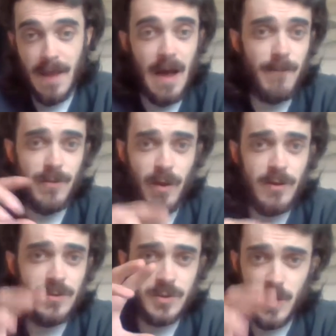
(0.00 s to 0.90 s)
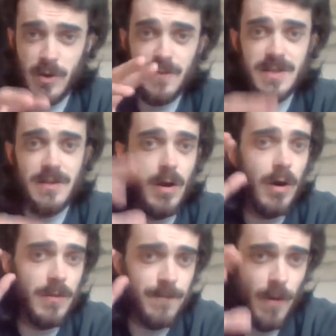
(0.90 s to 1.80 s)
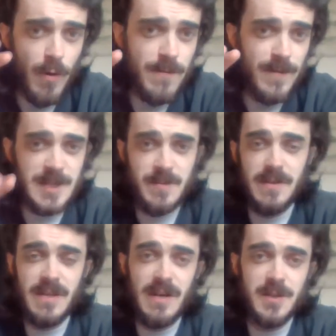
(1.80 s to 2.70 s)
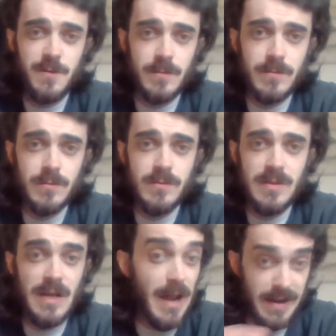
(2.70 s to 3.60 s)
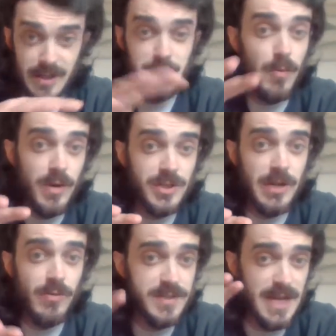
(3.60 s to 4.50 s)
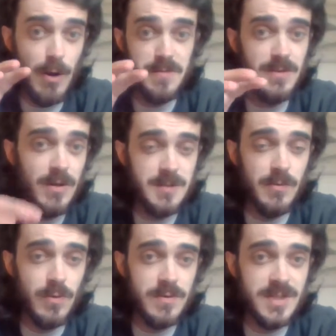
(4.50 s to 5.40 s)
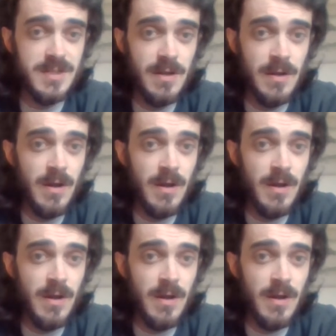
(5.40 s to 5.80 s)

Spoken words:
And for those on Twitter who said, the foreign investment in the English football and English sport in general has helped our sports,